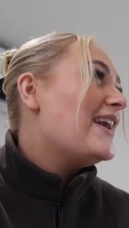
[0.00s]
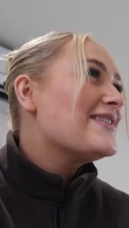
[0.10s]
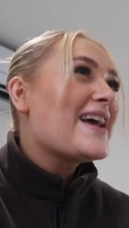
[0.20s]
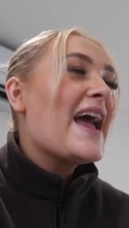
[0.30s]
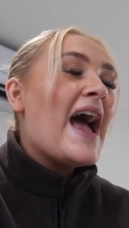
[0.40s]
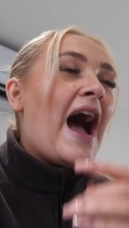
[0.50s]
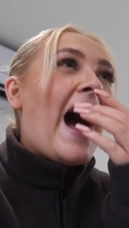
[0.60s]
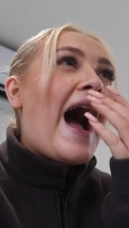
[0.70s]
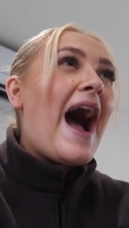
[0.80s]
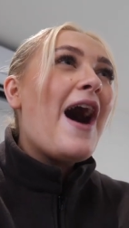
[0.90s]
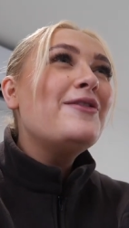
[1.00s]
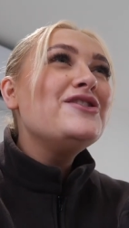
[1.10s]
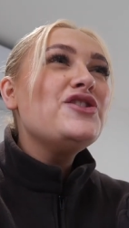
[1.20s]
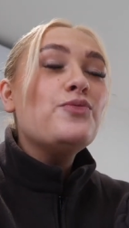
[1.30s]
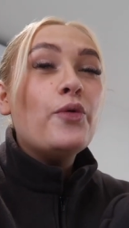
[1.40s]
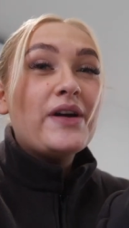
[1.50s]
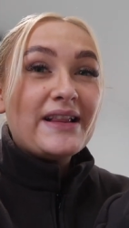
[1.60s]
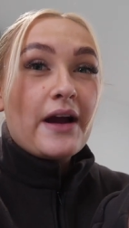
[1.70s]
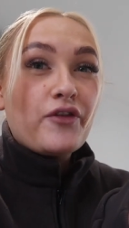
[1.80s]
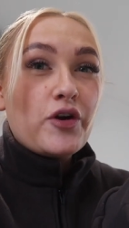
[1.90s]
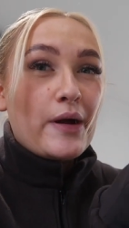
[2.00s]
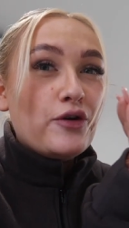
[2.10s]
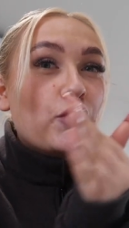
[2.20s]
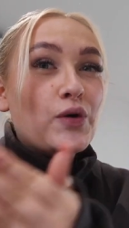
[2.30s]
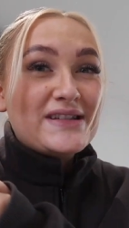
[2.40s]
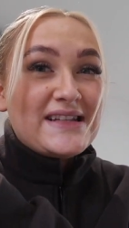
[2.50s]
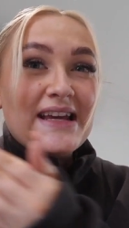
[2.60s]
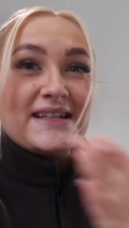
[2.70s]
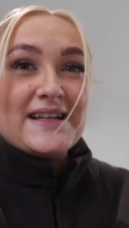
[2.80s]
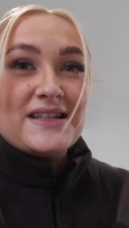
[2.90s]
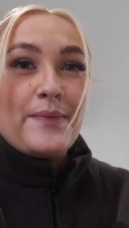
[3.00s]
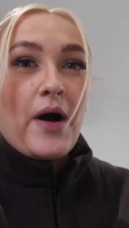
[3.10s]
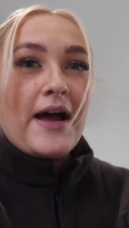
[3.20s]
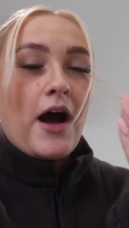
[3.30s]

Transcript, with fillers: And I was, I was like, like how did you walk in that room and not see it said Dubai?